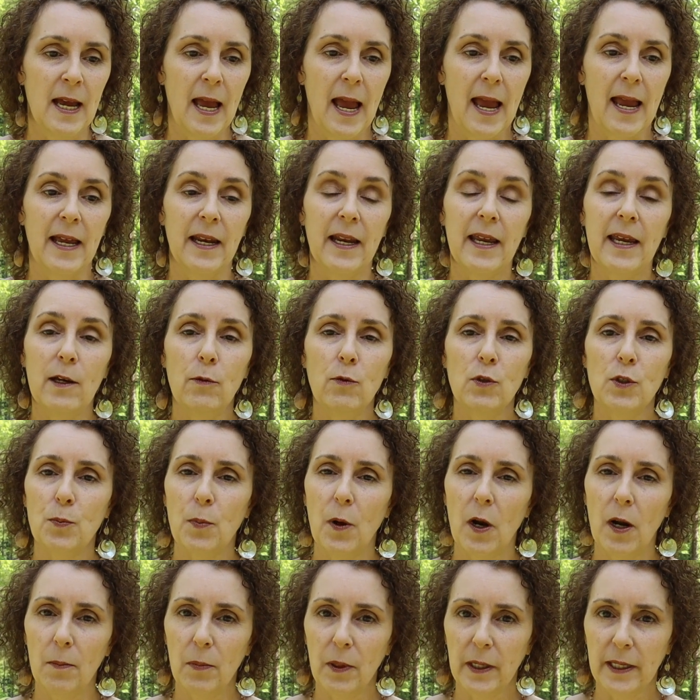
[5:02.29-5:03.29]
And he was
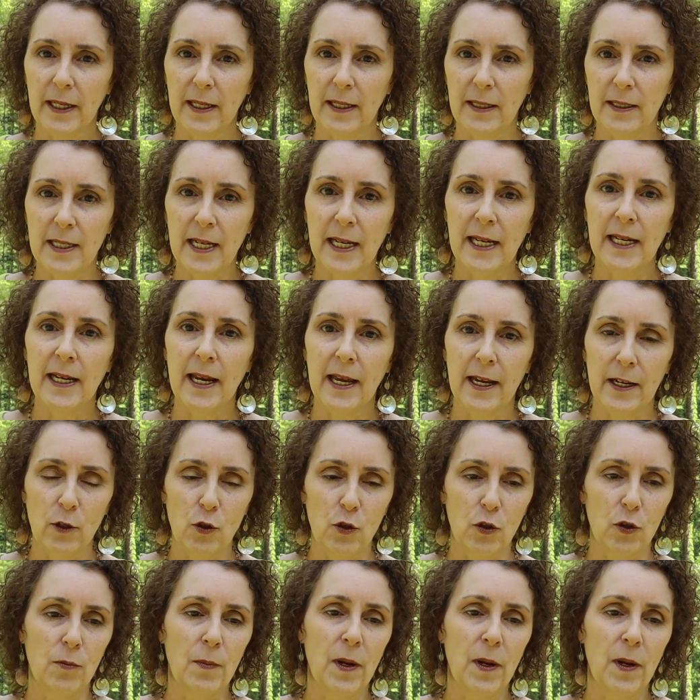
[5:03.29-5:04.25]
probably a teenager,